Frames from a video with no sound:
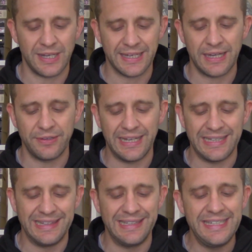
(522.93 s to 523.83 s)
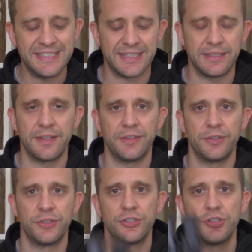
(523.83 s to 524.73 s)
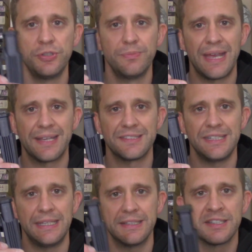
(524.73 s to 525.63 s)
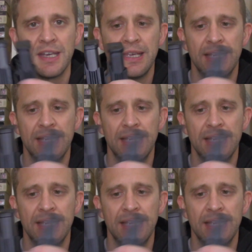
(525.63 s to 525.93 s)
I carry at least another 2 magazines